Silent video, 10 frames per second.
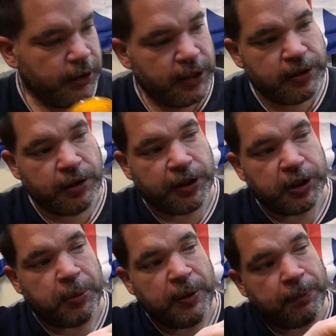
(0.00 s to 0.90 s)
That's like
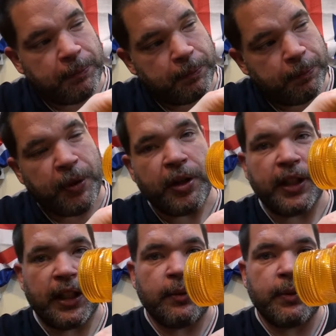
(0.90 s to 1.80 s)
it's been
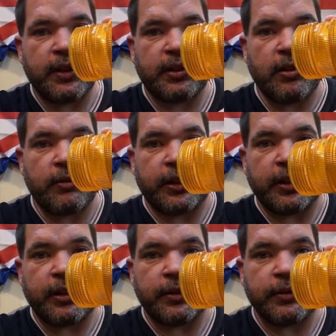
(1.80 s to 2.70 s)
burnt in with a soldering
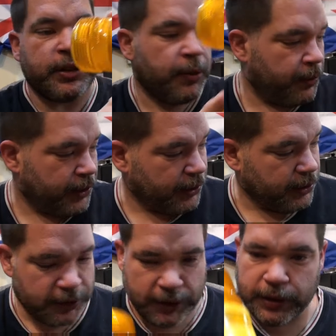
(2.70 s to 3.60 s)
iron or something.
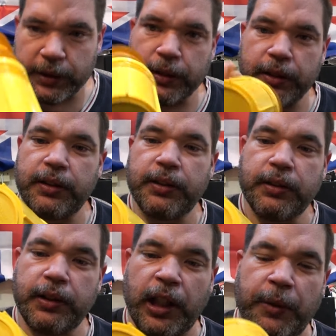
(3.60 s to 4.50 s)

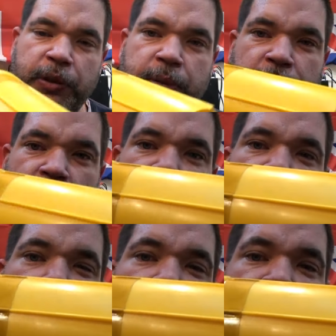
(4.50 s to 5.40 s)
That one's more
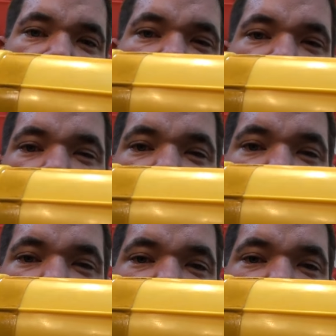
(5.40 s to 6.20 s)
like it's been done with a permanent